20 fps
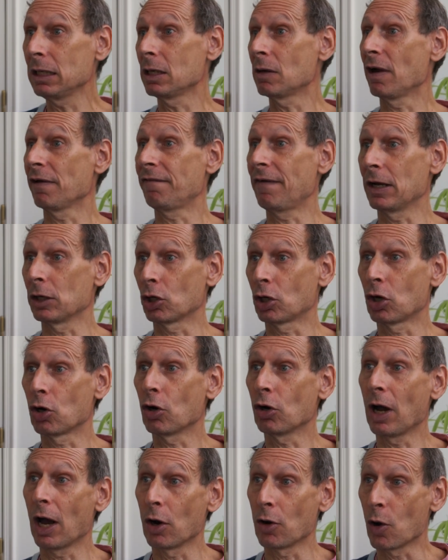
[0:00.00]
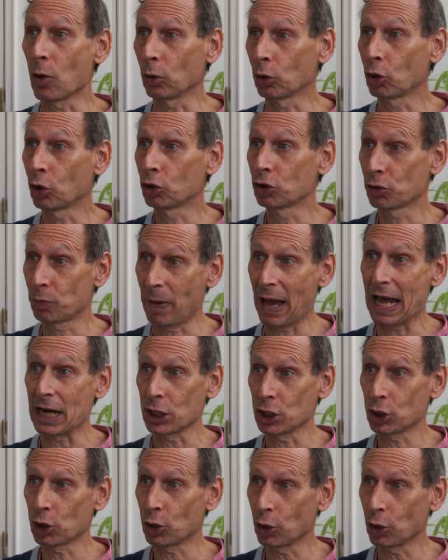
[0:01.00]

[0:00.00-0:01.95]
You know, I found an old Spanish